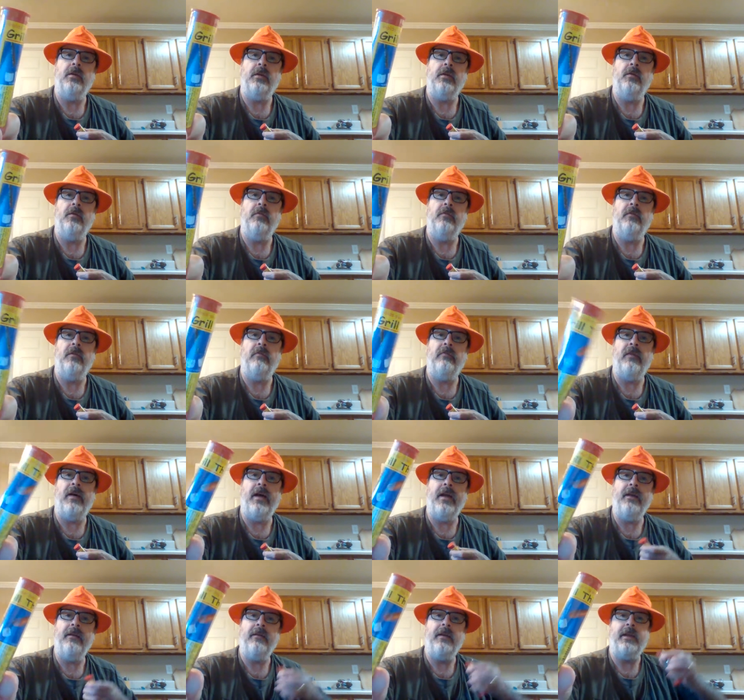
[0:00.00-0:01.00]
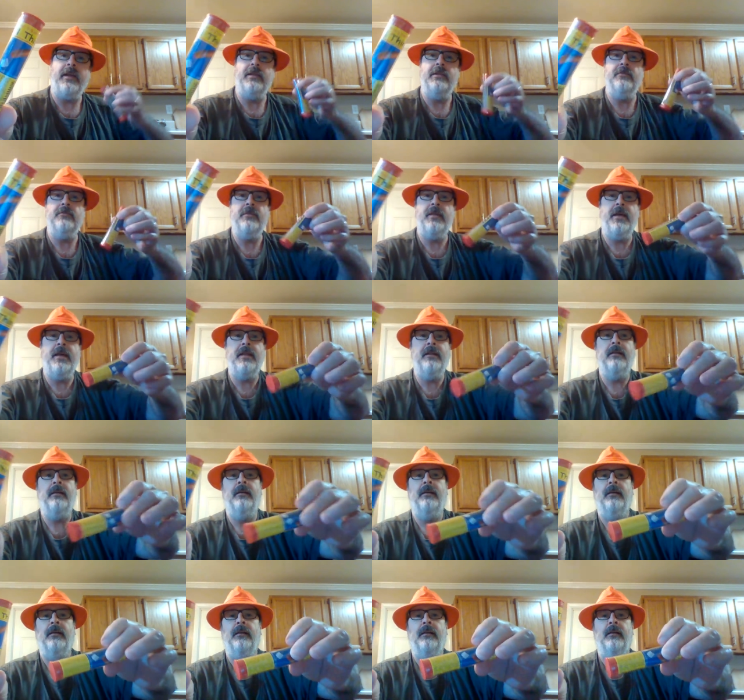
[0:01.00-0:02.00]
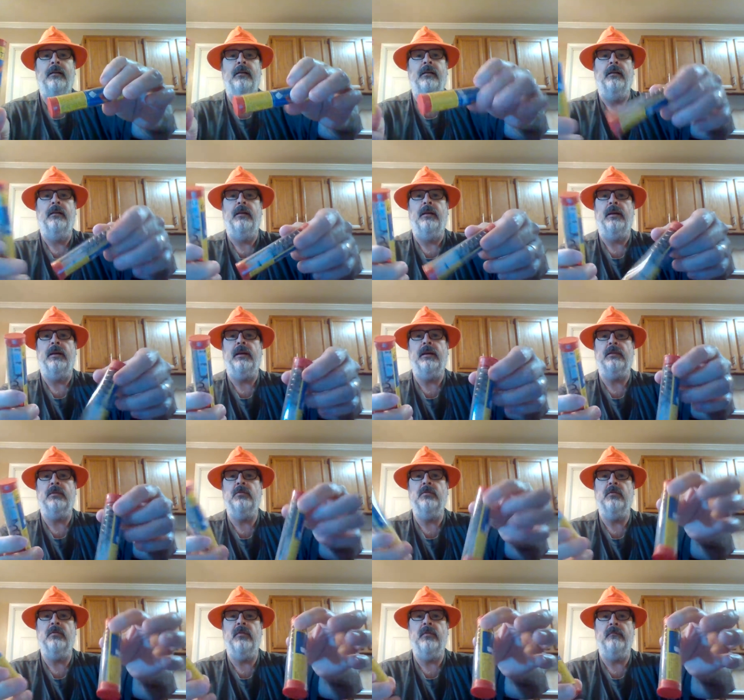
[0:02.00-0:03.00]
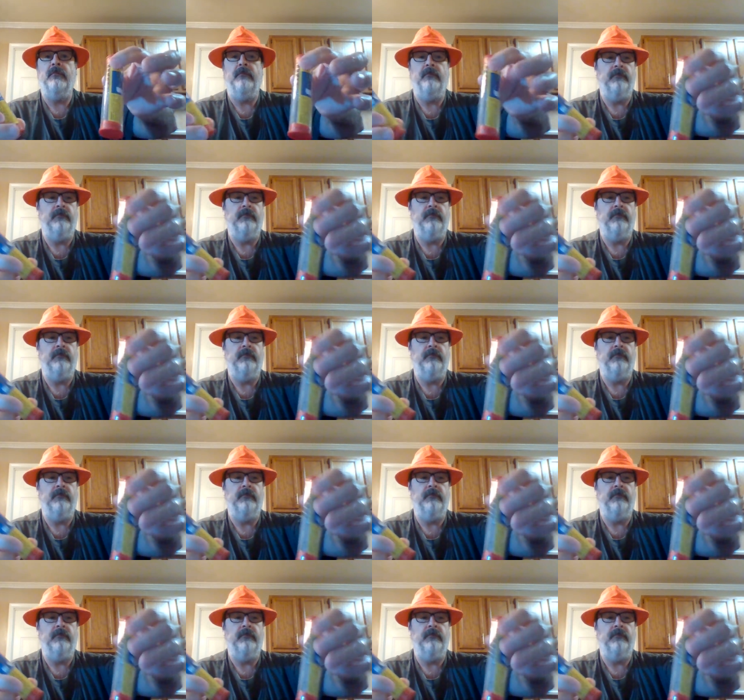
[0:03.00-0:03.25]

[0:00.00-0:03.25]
it over a fire, I can do that. I got 2 of them.